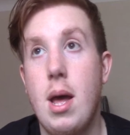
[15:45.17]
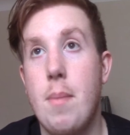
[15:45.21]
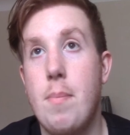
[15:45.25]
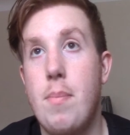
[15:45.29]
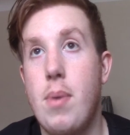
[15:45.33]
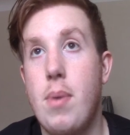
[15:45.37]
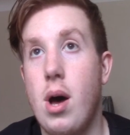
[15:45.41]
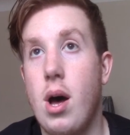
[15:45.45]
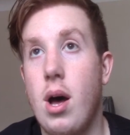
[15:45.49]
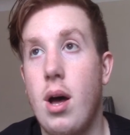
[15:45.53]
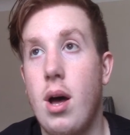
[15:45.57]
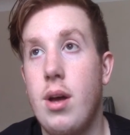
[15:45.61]

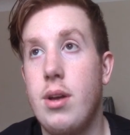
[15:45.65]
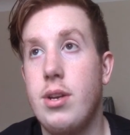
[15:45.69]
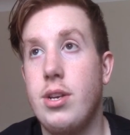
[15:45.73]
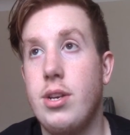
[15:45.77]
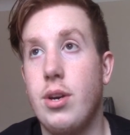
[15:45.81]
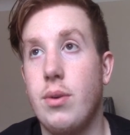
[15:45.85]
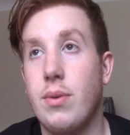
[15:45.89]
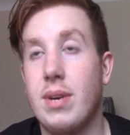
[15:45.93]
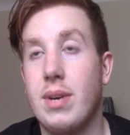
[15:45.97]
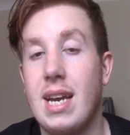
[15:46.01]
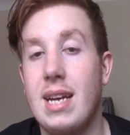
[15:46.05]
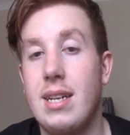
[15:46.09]
but
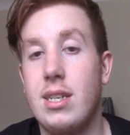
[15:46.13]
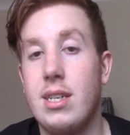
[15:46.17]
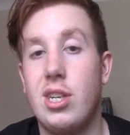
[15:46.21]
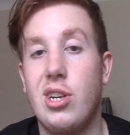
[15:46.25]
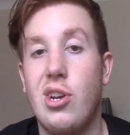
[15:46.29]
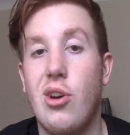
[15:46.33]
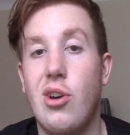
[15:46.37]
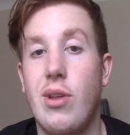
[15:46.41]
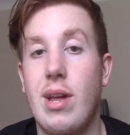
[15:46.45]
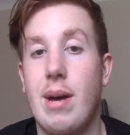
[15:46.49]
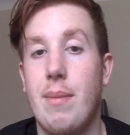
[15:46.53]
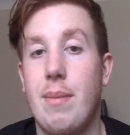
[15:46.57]
getting to
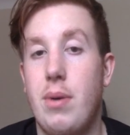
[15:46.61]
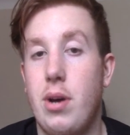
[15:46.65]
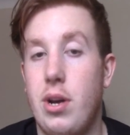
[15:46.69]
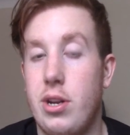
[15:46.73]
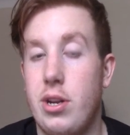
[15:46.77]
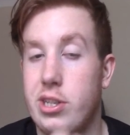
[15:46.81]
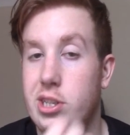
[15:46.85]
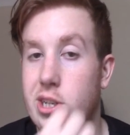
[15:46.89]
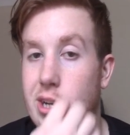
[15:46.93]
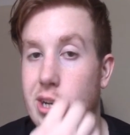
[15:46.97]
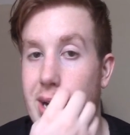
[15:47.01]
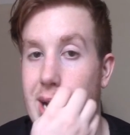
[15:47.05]
know that
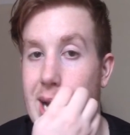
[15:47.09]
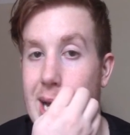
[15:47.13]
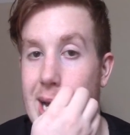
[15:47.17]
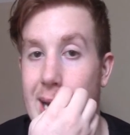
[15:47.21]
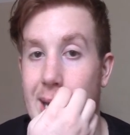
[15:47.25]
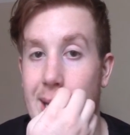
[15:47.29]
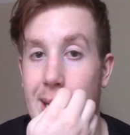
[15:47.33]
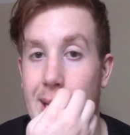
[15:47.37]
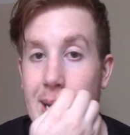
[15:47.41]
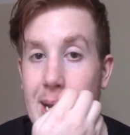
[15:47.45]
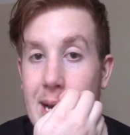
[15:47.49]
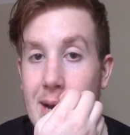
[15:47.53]
person
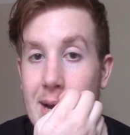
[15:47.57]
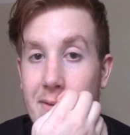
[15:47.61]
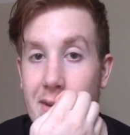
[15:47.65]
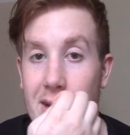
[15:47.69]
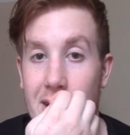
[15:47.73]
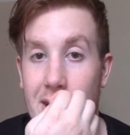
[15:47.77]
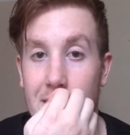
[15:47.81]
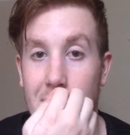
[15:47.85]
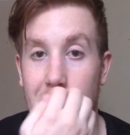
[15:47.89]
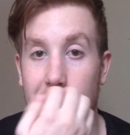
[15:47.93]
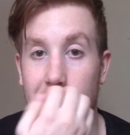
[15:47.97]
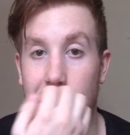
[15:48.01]
and having
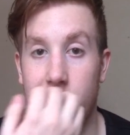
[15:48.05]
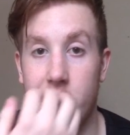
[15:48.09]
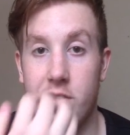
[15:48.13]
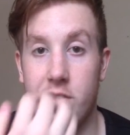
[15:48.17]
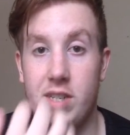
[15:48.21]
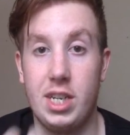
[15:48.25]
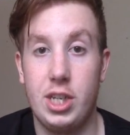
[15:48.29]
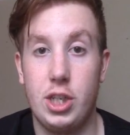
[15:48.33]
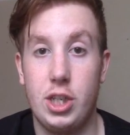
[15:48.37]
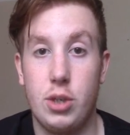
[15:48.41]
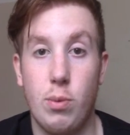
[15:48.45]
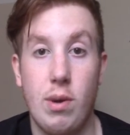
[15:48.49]
a
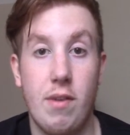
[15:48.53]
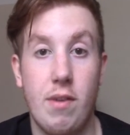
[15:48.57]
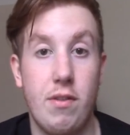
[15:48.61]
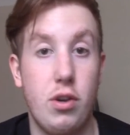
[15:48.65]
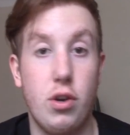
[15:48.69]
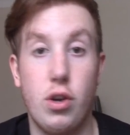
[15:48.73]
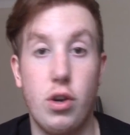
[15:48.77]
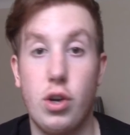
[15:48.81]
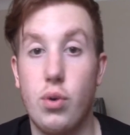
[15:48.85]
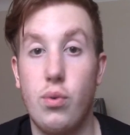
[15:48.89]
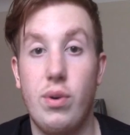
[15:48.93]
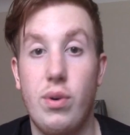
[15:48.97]
conversation, whether
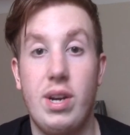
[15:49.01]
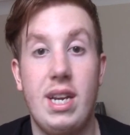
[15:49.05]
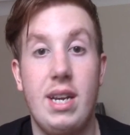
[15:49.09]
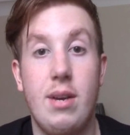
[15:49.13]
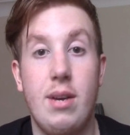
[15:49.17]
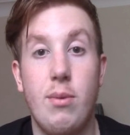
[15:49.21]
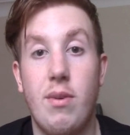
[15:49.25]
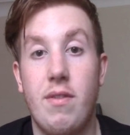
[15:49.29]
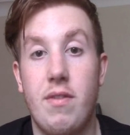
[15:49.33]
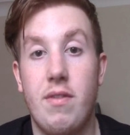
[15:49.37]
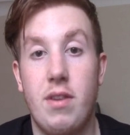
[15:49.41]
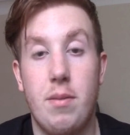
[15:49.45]
you agree
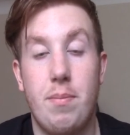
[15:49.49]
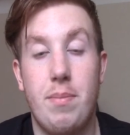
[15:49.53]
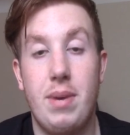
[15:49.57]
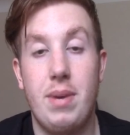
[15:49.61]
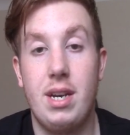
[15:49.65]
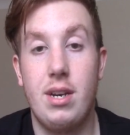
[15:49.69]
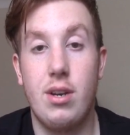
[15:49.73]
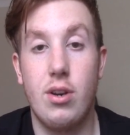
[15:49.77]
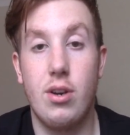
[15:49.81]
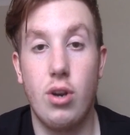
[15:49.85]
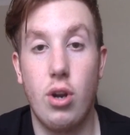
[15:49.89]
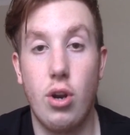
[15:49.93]
with an
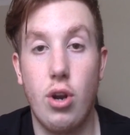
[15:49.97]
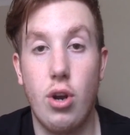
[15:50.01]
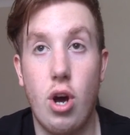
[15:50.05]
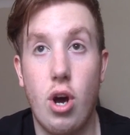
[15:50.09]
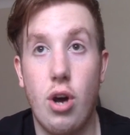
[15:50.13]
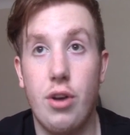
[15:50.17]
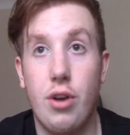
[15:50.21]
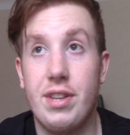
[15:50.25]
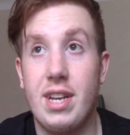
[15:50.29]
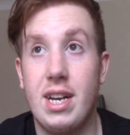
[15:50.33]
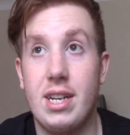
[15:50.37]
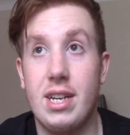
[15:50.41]
opinion or
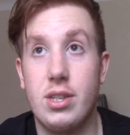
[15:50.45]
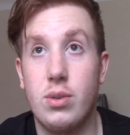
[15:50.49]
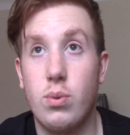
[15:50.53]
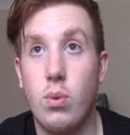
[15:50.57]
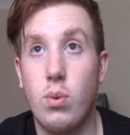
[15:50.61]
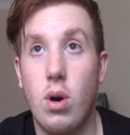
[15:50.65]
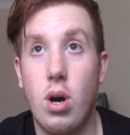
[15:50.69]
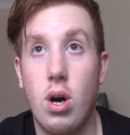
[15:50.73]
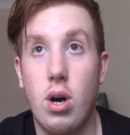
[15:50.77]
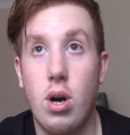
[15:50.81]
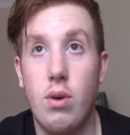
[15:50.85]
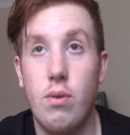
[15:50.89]
not, that's
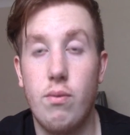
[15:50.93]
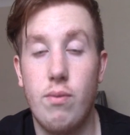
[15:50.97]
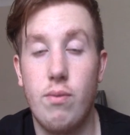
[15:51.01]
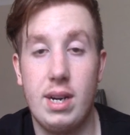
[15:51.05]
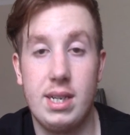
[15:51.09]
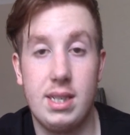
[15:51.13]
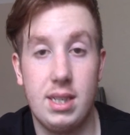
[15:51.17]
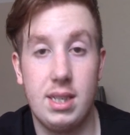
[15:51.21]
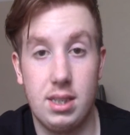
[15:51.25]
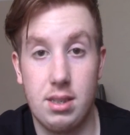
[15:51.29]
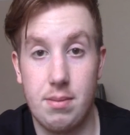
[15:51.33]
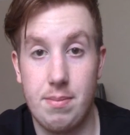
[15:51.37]
what
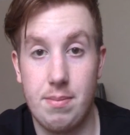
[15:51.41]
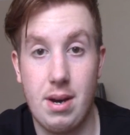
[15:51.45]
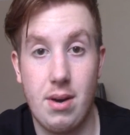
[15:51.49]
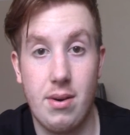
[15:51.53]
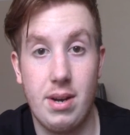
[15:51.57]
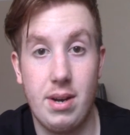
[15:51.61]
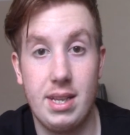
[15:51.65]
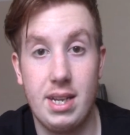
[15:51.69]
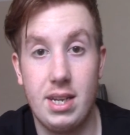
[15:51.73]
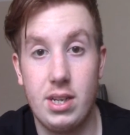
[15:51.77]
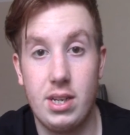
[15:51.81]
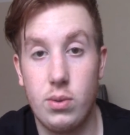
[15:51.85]
wrestling's about,
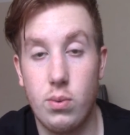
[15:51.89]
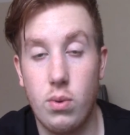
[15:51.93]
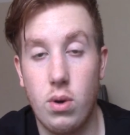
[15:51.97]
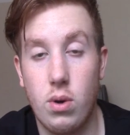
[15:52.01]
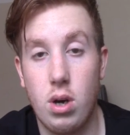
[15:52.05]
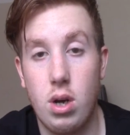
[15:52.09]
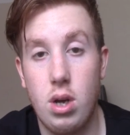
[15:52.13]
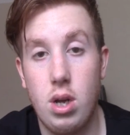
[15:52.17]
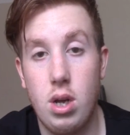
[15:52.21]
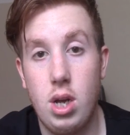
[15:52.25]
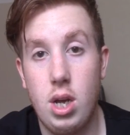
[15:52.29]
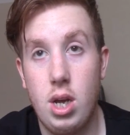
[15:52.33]
and that's
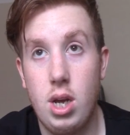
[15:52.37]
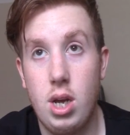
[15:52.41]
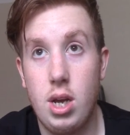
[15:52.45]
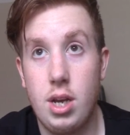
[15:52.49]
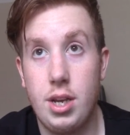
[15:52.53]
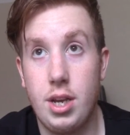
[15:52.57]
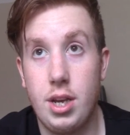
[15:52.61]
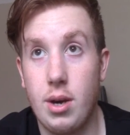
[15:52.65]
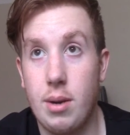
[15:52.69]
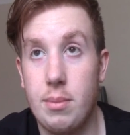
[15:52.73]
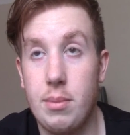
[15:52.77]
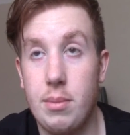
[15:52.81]
what
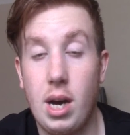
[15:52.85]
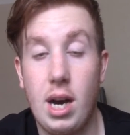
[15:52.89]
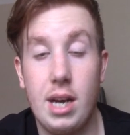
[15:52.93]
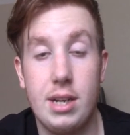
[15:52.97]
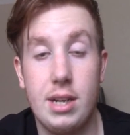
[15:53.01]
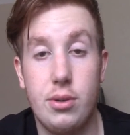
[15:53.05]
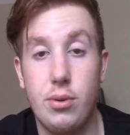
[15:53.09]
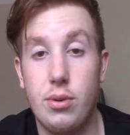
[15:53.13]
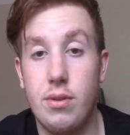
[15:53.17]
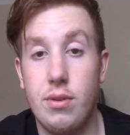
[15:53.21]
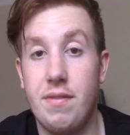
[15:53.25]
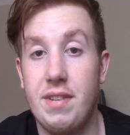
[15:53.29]
I
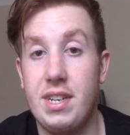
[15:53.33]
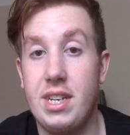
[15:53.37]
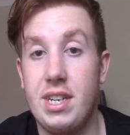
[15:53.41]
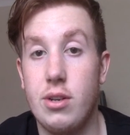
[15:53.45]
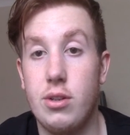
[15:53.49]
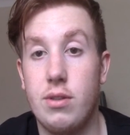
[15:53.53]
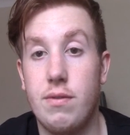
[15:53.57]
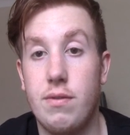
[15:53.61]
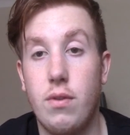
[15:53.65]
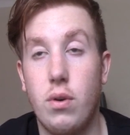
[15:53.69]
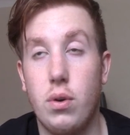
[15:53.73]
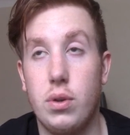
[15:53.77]
do the
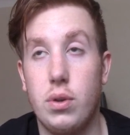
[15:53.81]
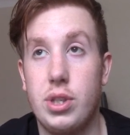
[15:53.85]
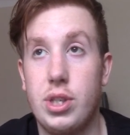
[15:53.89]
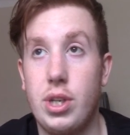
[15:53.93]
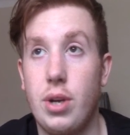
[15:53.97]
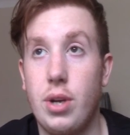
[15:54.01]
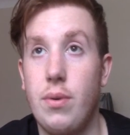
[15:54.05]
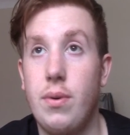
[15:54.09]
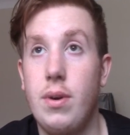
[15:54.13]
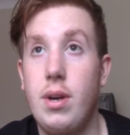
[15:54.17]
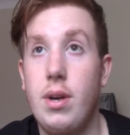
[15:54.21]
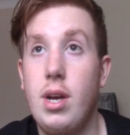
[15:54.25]
videos for.
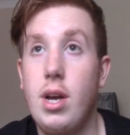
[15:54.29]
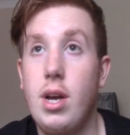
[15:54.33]
So